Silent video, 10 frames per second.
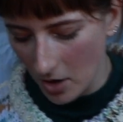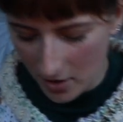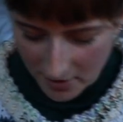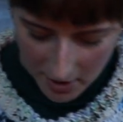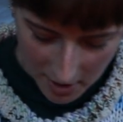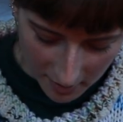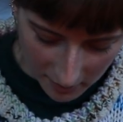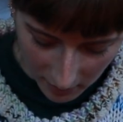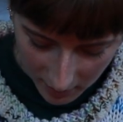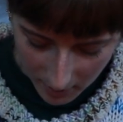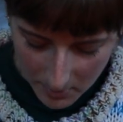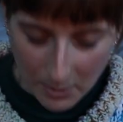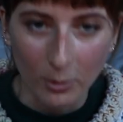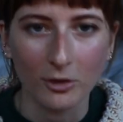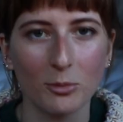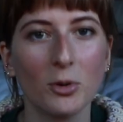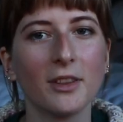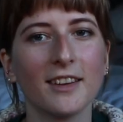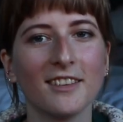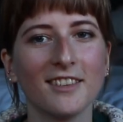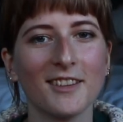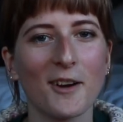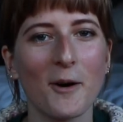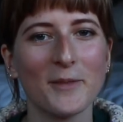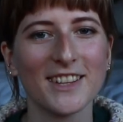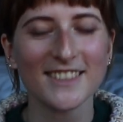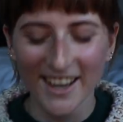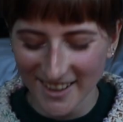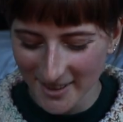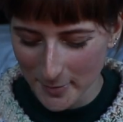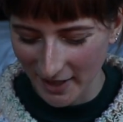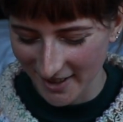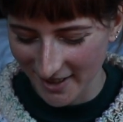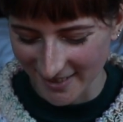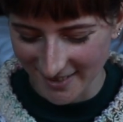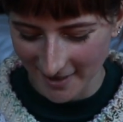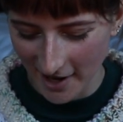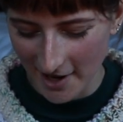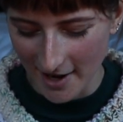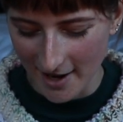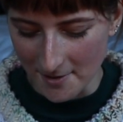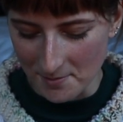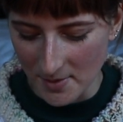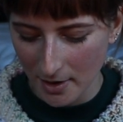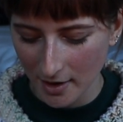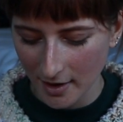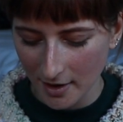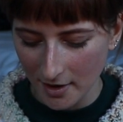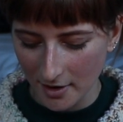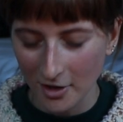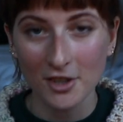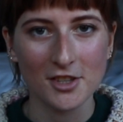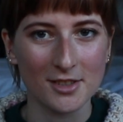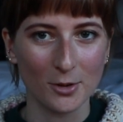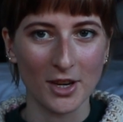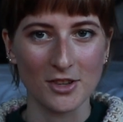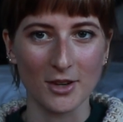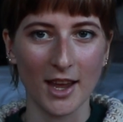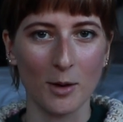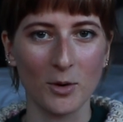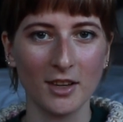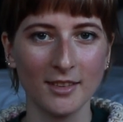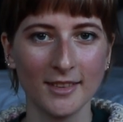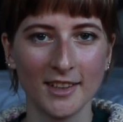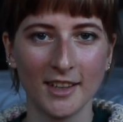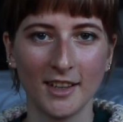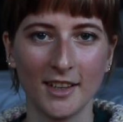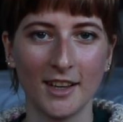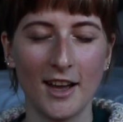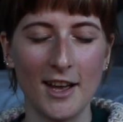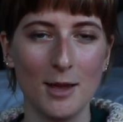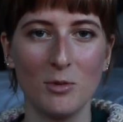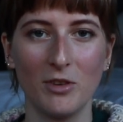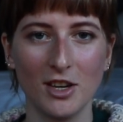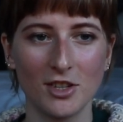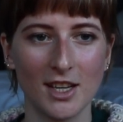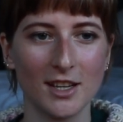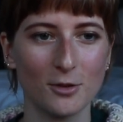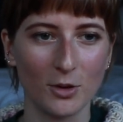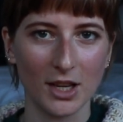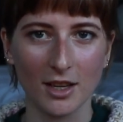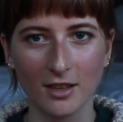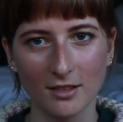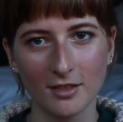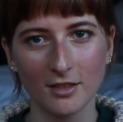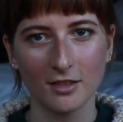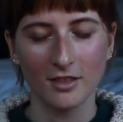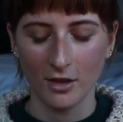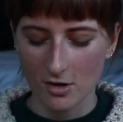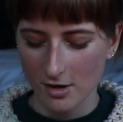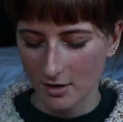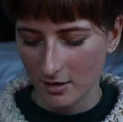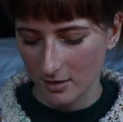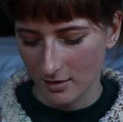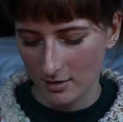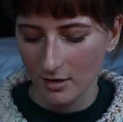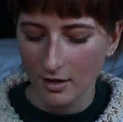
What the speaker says: asking people to put things in the comments because I am not just talking to a camera, I am eventually talking on